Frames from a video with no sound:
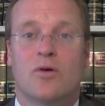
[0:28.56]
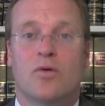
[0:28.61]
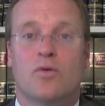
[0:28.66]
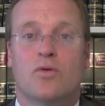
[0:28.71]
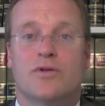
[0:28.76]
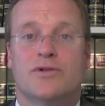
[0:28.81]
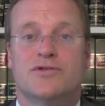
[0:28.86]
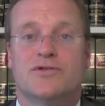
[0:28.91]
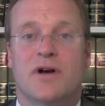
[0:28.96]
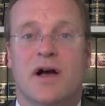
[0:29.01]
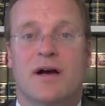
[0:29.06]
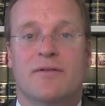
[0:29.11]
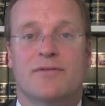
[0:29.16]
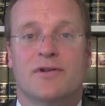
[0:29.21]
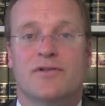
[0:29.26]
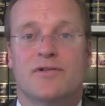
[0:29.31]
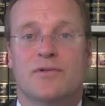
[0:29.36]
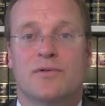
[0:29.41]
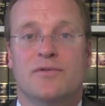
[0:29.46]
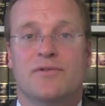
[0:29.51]
or
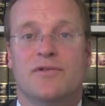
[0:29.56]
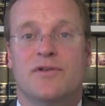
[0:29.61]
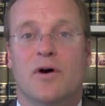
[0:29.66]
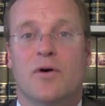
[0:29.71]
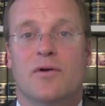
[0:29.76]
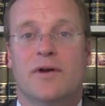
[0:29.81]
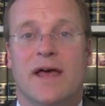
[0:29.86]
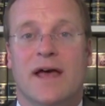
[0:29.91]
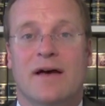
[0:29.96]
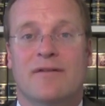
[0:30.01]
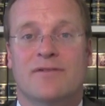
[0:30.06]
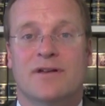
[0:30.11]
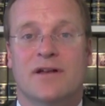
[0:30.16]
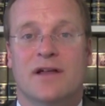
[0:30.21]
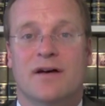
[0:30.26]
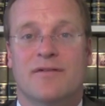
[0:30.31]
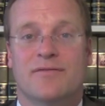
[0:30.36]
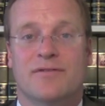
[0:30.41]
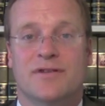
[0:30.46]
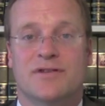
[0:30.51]
drivers who don't have
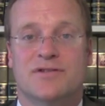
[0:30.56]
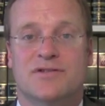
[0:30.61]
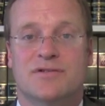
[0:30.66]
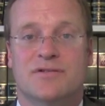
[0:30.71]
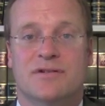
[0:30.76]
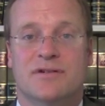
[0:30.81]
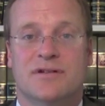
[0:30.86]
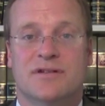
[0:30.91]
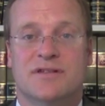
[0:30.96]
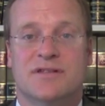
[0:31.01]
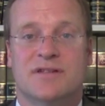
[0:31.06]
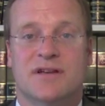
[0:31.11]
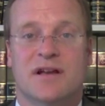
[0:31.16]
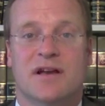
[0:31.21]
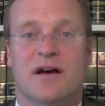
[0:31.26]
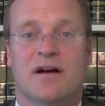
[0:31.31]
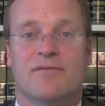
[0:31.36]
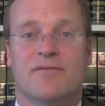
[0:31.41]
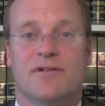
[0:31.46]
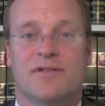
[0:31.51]
enough insurance to
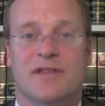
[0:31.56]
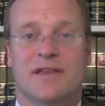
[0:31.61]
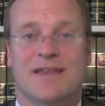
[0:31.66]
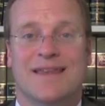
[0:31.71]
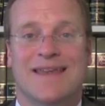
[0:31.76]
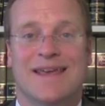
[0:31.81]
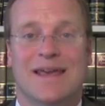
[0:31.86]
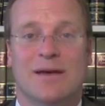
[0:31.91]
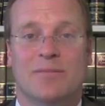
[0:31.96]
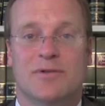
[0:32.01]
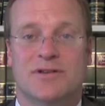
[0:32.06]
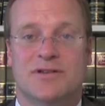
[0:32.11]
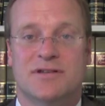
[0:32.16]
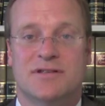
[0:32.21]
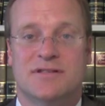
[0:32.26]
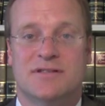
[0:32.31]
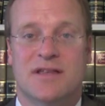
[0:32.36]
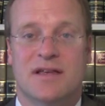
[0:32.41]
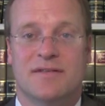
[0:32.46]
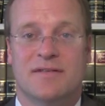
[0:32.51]
cover the
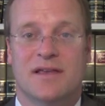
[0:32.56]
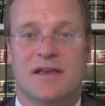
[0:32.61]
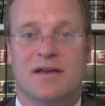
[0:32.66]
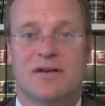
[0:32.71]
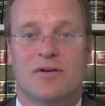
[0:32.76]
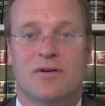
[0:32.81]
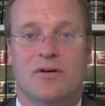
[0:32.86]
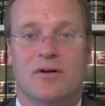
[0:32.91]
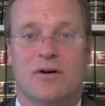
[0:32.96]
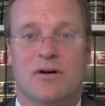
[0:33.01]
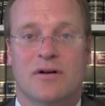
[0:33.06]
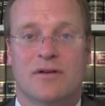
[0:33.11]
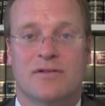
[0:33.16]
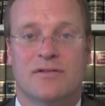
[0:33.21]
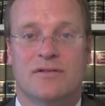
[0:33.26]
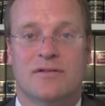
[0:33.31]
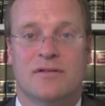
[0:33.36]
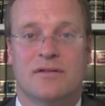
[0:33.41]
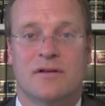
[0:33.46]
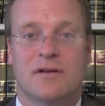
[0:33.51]
damages that they
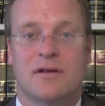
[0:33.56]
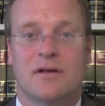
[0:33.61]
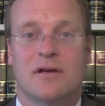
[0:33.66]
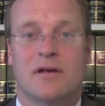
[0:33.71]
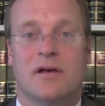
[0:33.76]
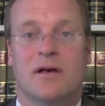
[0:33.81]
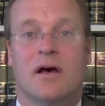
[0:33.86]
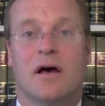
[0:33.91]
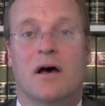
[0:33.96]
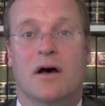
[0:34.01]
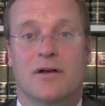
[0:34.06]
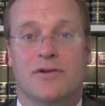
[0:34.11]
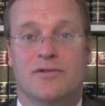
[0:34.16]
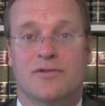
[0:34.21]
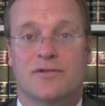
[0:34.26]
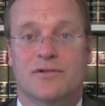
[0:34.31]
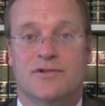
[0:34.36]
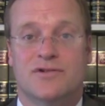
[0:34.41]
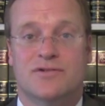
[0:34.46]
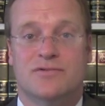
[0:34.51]
cause.
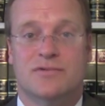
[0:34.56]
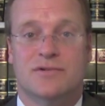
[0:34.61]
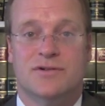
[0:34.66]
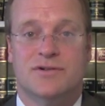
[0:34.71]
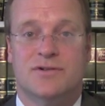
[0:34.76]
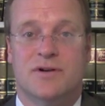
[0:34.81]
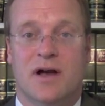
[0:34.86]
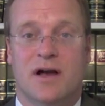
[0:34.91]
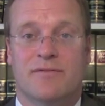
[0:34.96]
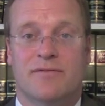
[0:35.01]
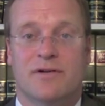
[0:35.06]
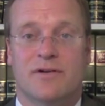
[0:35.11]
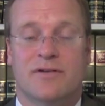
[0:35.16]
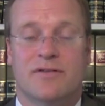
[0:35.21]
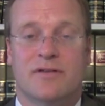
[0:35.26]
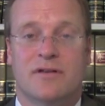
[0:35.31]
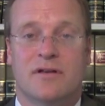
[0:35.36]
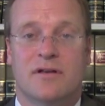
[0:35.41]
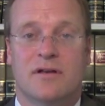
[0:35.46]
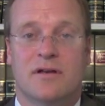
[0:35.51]
Underinsured
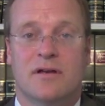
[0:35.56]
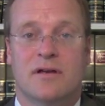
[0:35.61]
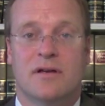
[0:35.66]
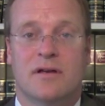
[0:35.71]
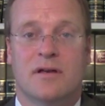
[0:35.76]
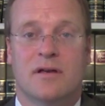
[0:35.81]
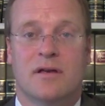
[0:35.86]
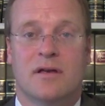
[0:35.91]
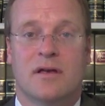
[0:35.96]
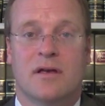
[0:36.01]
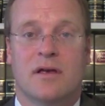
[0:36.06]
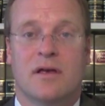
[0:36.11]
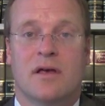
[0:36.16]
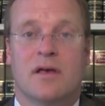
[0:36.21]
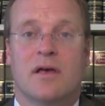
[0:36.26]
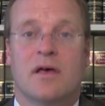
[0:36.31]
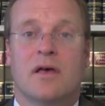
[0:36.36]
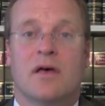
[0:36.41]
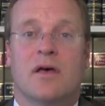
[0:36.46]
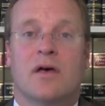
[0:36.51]
drivers.
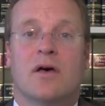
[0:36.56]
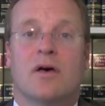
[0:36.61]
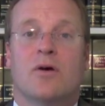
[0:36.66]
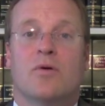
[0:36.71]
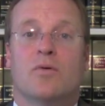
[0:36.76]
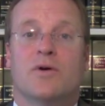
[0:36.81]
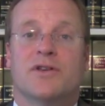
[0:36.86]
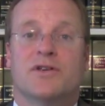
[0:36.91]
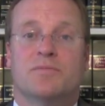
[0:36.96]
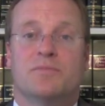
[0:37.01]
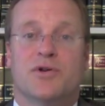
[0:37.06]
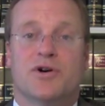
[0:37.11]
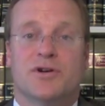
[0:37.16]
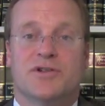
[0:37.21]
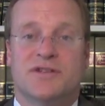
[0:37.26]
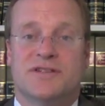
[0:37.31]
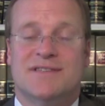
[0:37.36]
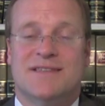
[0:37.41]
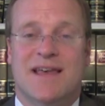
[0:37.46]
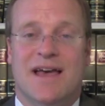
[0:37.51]
When you
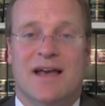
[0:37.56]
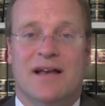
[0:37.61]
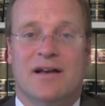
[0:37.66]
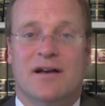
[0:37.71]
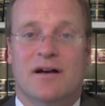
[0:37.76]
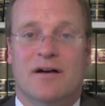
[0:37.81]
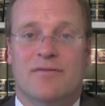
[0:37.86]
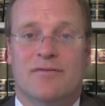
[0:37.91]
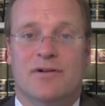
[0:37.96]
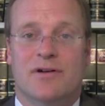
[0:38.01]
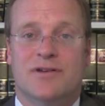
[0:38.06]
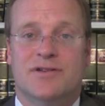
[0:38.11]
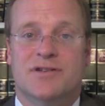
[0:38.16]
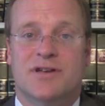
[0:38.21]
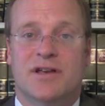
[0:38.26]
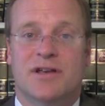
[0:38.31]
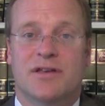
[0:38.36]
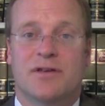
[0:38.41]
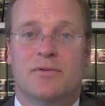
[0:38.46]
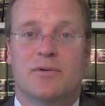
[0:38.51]
purchase that
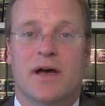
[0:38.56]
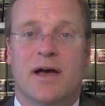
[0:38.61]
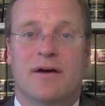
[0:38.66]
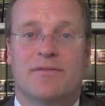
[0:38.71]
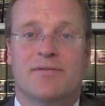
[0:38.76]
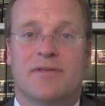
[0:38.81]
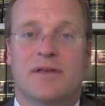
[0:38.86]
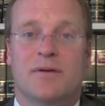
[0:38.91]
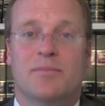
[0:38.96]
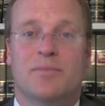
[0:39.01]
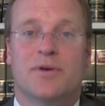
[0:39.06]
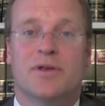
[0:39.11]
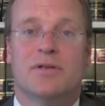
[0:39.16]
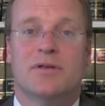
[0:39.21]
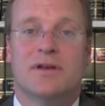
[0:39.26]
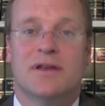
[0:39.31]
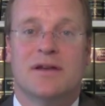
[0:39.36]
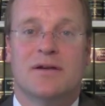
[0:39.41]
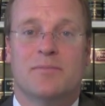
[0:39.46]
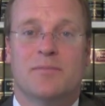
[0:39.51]
coverage, you have the
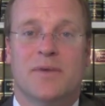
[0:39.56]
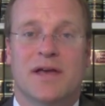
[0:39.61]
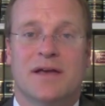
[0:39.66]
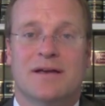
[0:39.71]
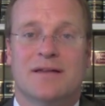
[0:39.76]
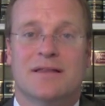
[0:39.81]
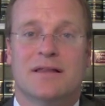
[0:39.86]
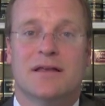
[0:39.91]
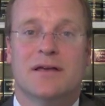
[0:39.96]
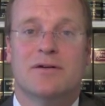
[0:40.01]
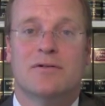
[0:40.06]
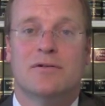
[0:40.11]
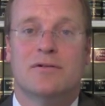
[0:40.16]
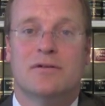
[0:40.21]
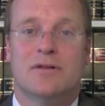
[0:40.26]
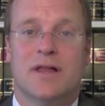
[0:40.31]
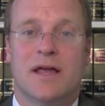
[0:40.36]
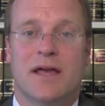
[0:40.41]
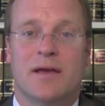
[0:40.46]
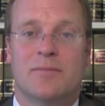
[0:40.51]
ability to make a legal
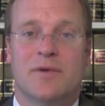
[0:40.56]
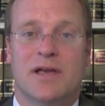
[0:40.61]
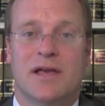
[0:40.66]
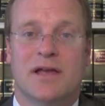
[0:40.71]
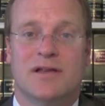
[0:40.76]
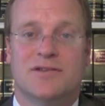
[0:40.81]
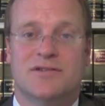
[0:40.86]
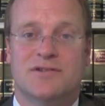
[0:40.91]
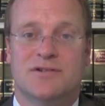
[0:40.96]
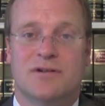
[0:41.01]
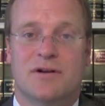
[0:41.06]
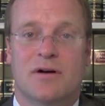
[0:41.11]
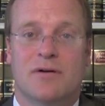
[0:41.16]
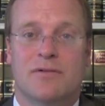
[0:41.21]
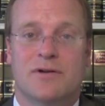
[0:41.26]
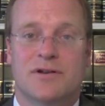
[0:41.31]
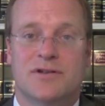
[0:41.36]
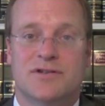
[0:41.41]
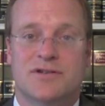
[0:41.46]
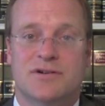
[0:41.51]
claim against your
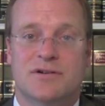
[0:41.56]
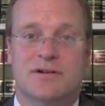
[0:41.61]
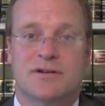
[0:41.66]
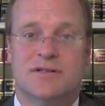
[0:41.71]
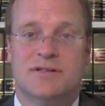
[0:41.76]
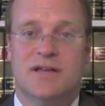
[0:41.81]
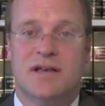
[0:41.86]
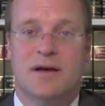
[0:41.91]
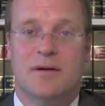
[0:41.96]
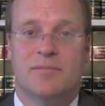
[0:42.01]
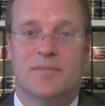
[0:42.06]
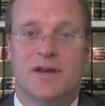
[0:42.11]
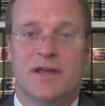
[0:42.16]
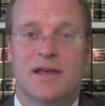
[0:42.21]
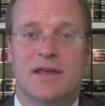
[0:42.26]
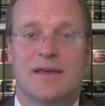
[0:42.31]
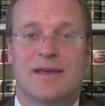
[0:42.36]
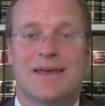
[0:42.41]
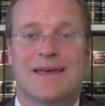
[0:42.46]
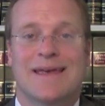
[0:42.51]
own insurance
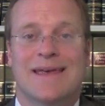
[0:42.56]
company